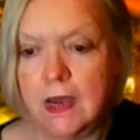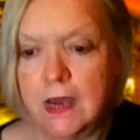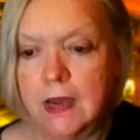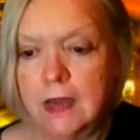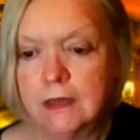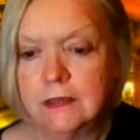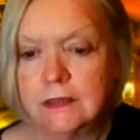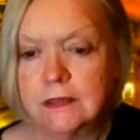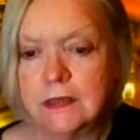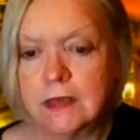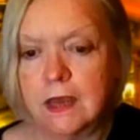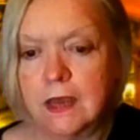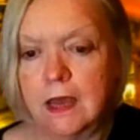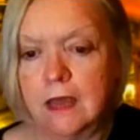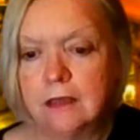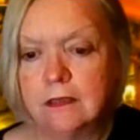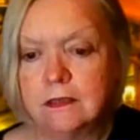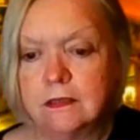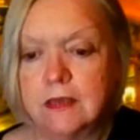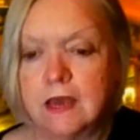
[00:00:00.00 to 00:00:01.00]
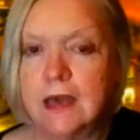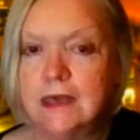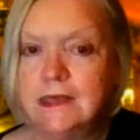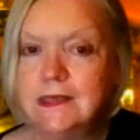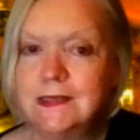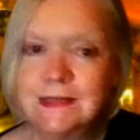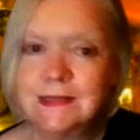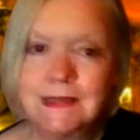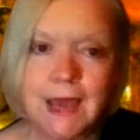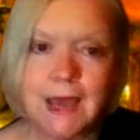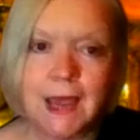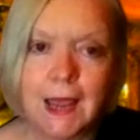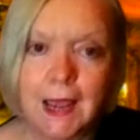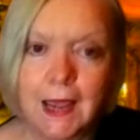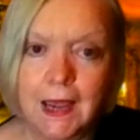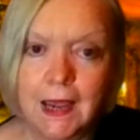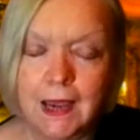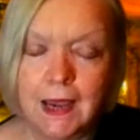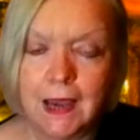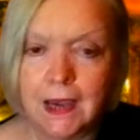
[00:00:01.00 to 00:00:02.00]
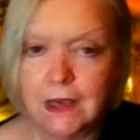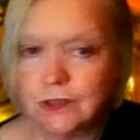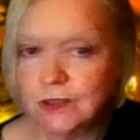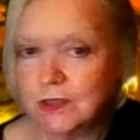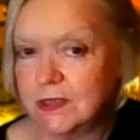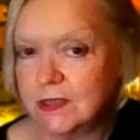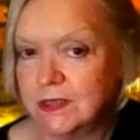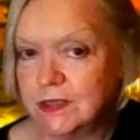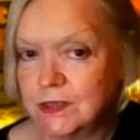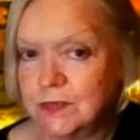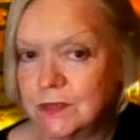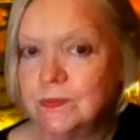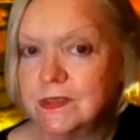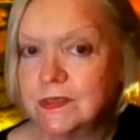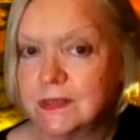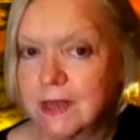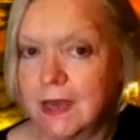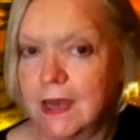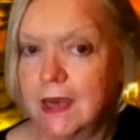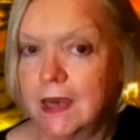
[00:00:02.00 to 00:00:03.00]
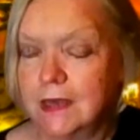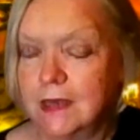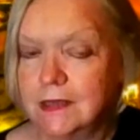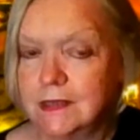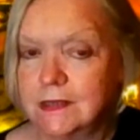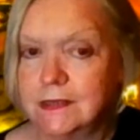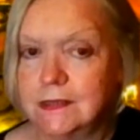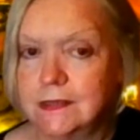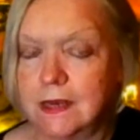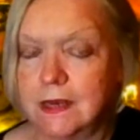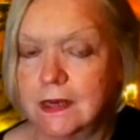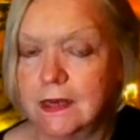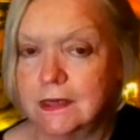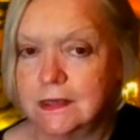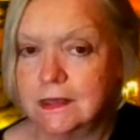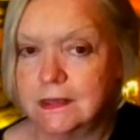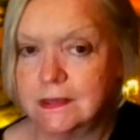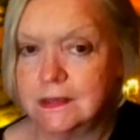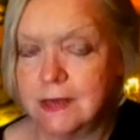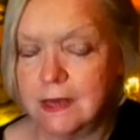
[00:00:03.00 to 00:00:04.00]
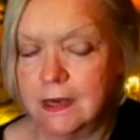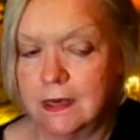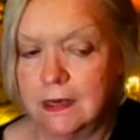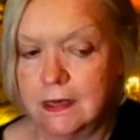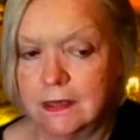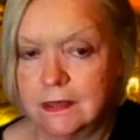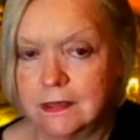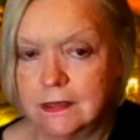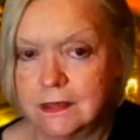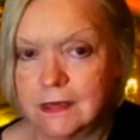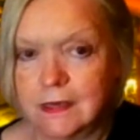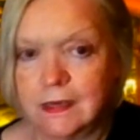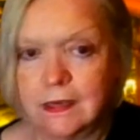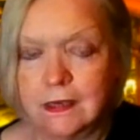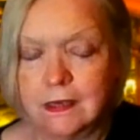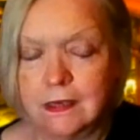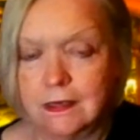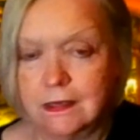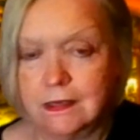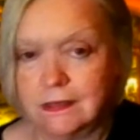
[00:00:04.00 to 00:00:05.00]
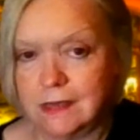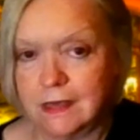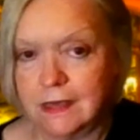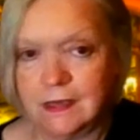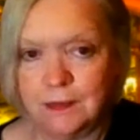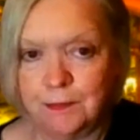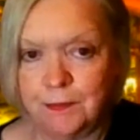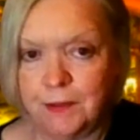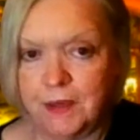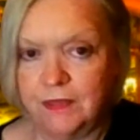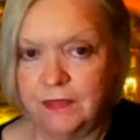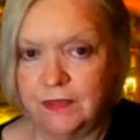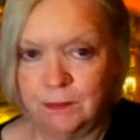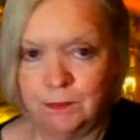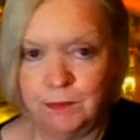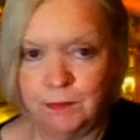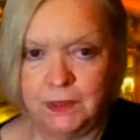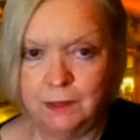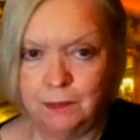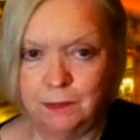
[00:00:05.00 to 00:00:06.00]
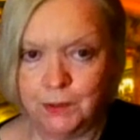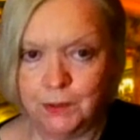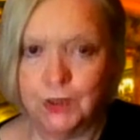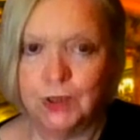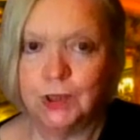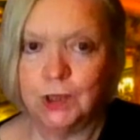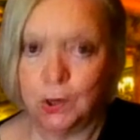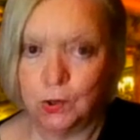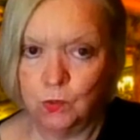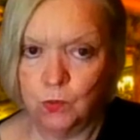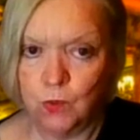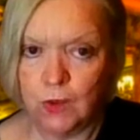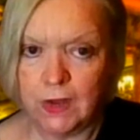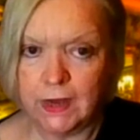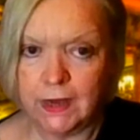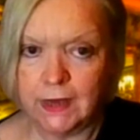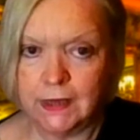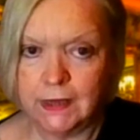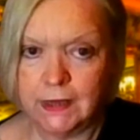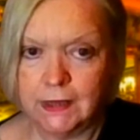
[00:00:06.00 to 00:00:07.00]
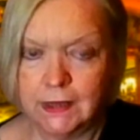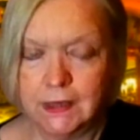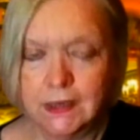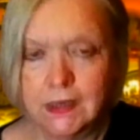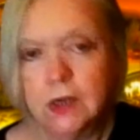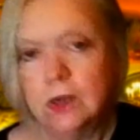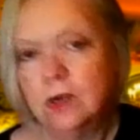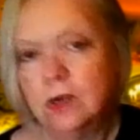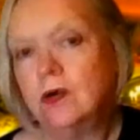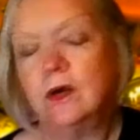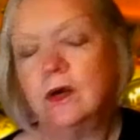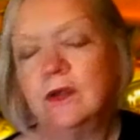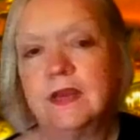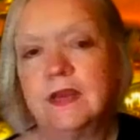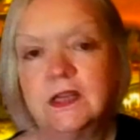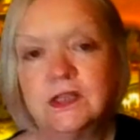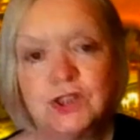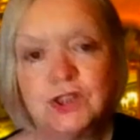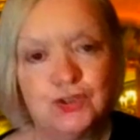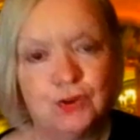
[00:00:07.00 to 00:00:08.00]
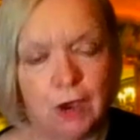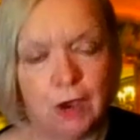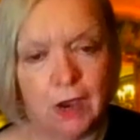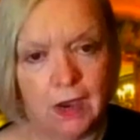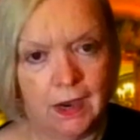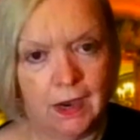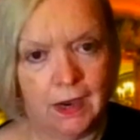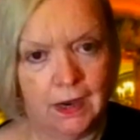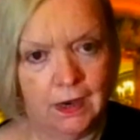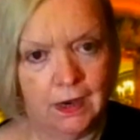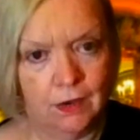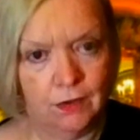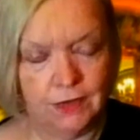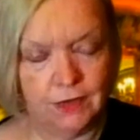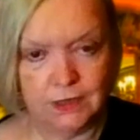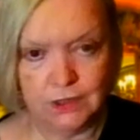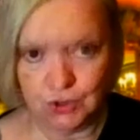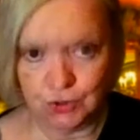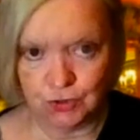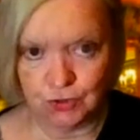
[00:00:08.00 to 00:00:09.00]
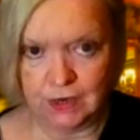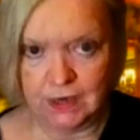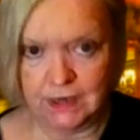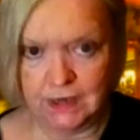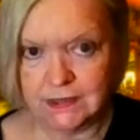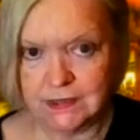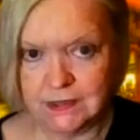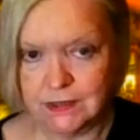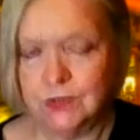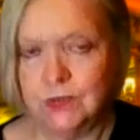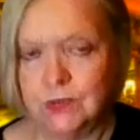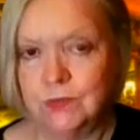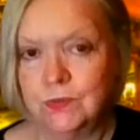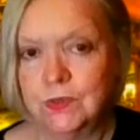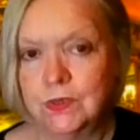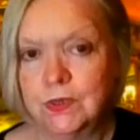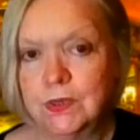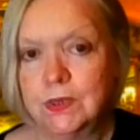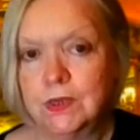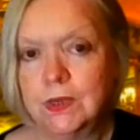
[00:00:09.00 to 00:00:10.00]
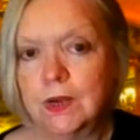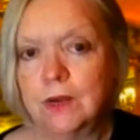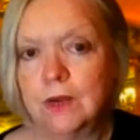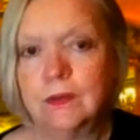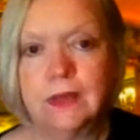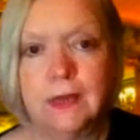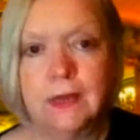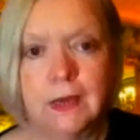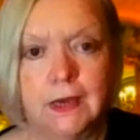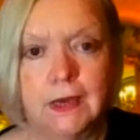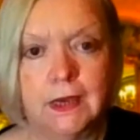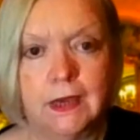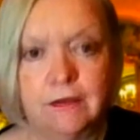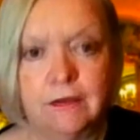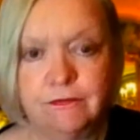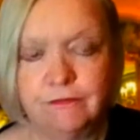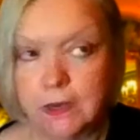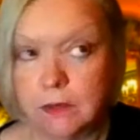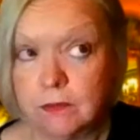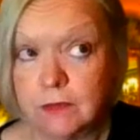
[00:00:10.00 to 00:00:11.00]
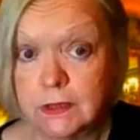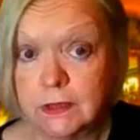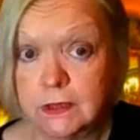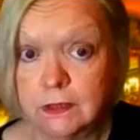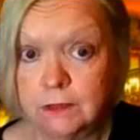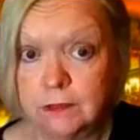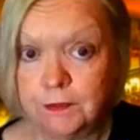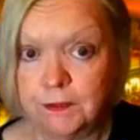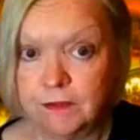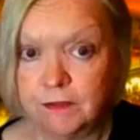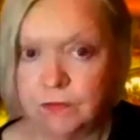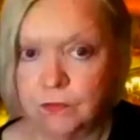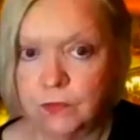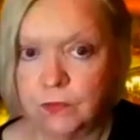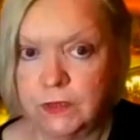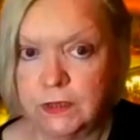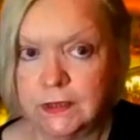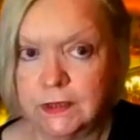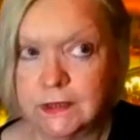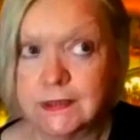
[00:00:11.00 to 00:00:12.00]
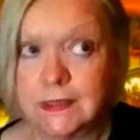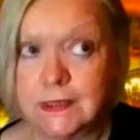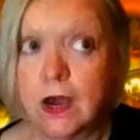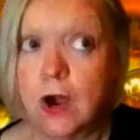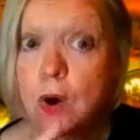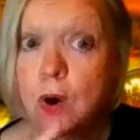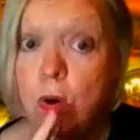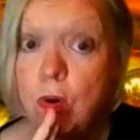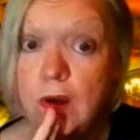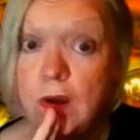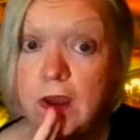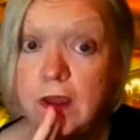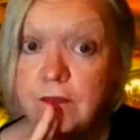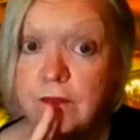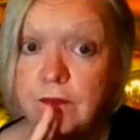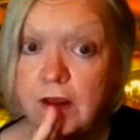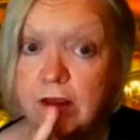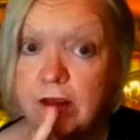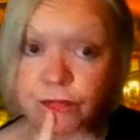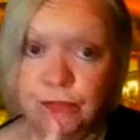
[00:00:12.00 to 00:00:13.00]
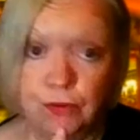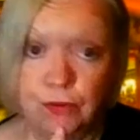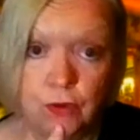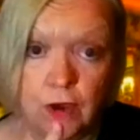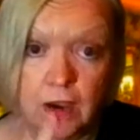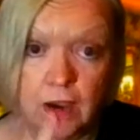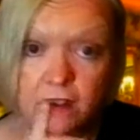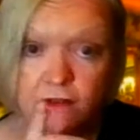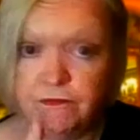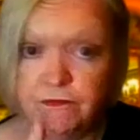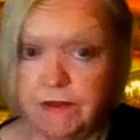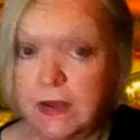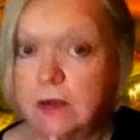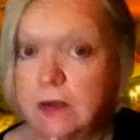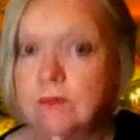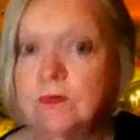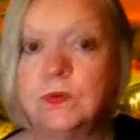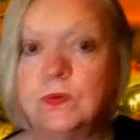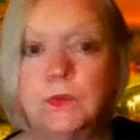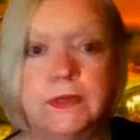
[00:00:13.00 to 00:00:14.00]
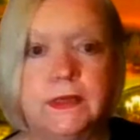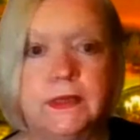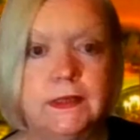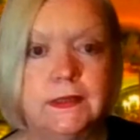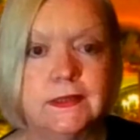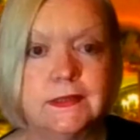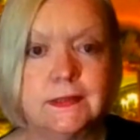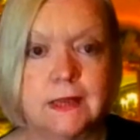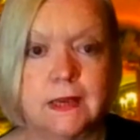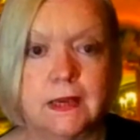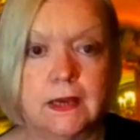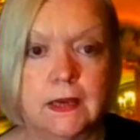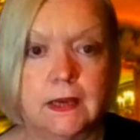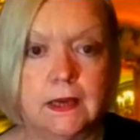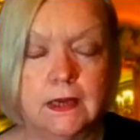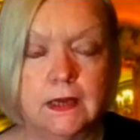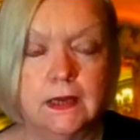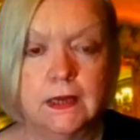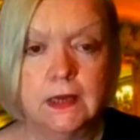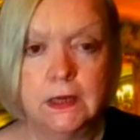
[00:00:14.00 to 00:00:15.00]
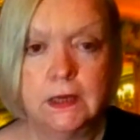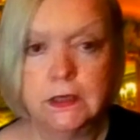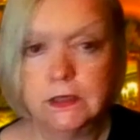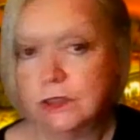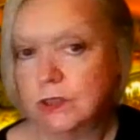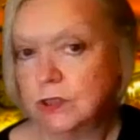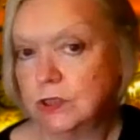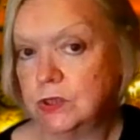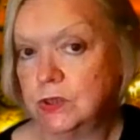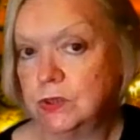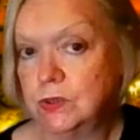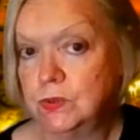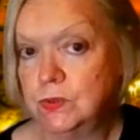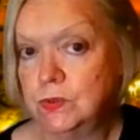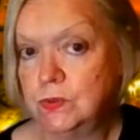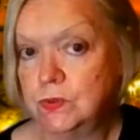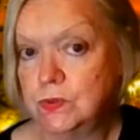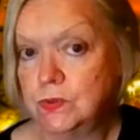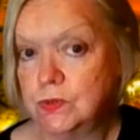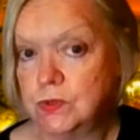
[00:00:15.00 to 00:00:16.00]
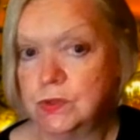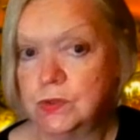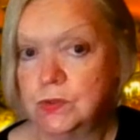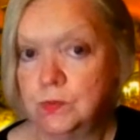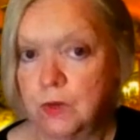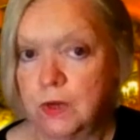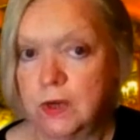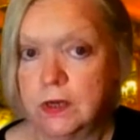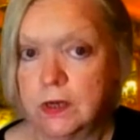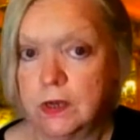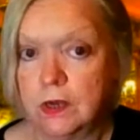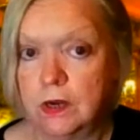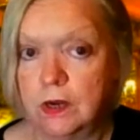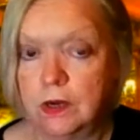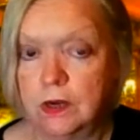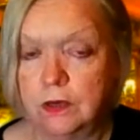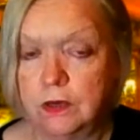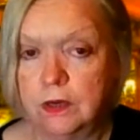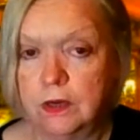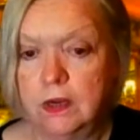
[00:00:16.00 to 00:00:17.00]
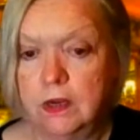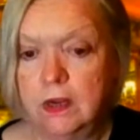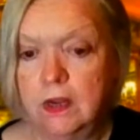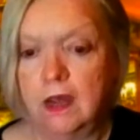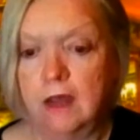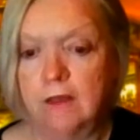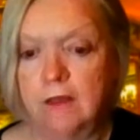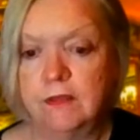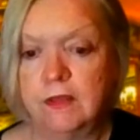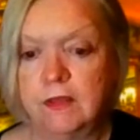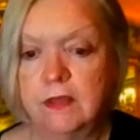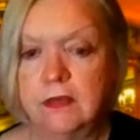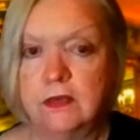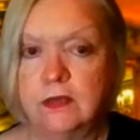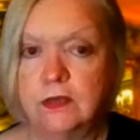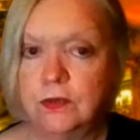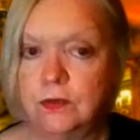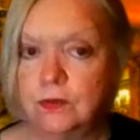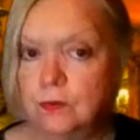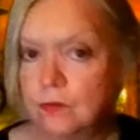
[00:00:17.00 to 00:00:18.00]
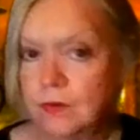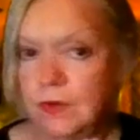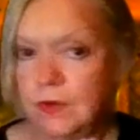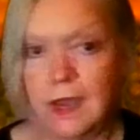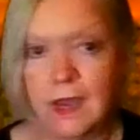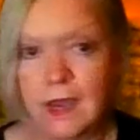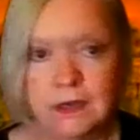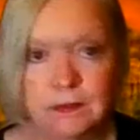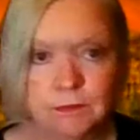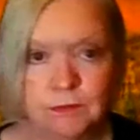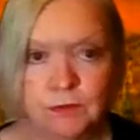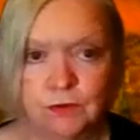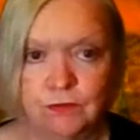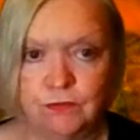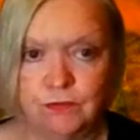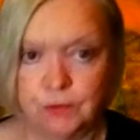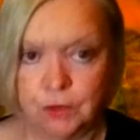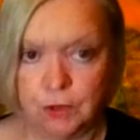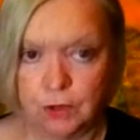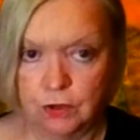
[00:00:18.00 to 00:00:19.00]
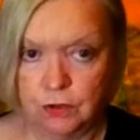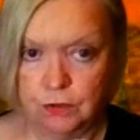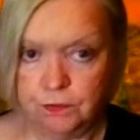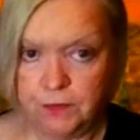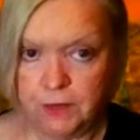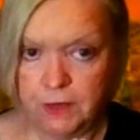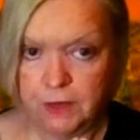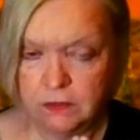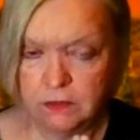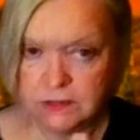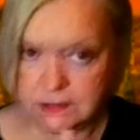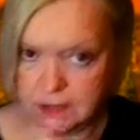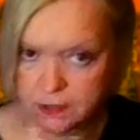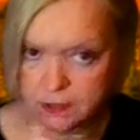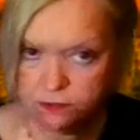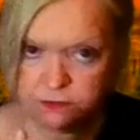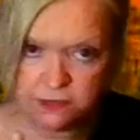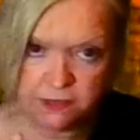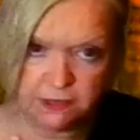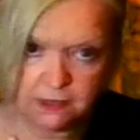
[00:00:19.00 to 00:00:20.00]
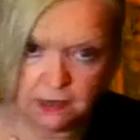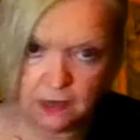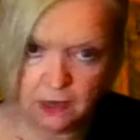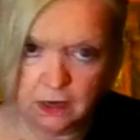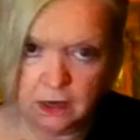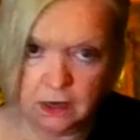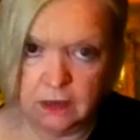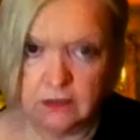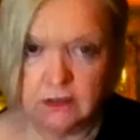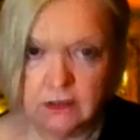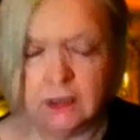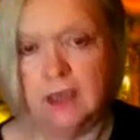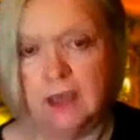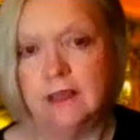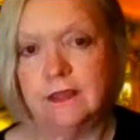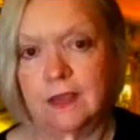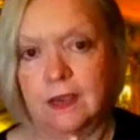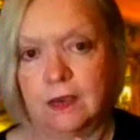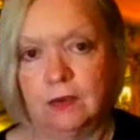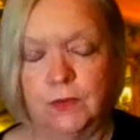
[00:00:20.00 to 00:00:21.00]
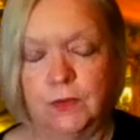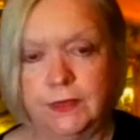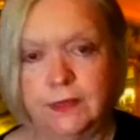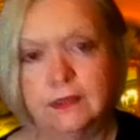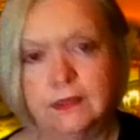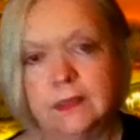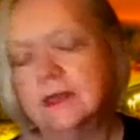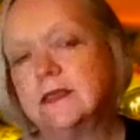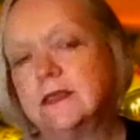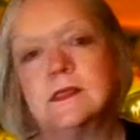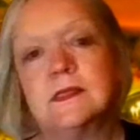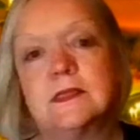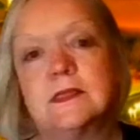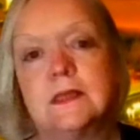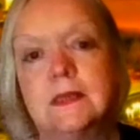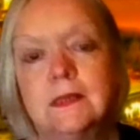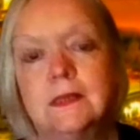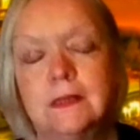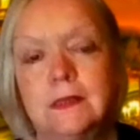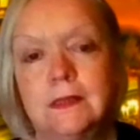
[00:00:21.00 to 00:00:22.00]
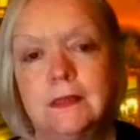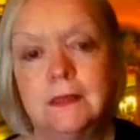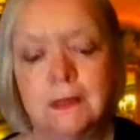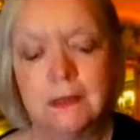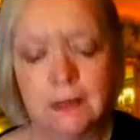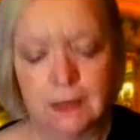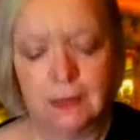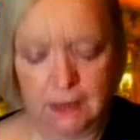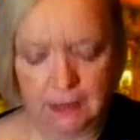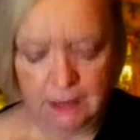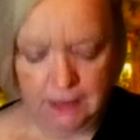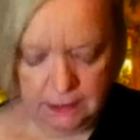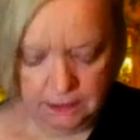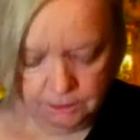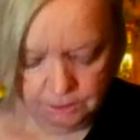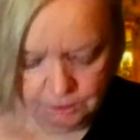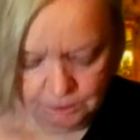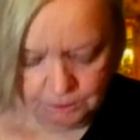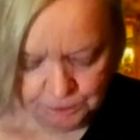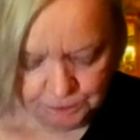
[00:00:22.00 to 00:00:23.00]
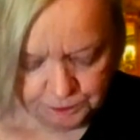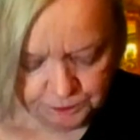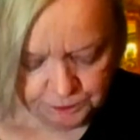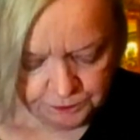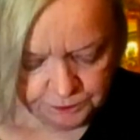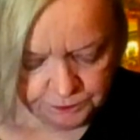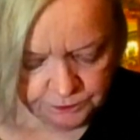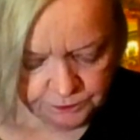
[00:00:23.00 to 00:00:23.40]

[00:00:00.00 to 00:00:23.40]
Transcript: and and I scare I actually do scare uh, uh, psych, psychopathic people away or they try or they try to okay I found a little bit of a weakness there or I, I thought I found a weakness there to to work on and then you kind of move the goalpost so they can't get that weakness um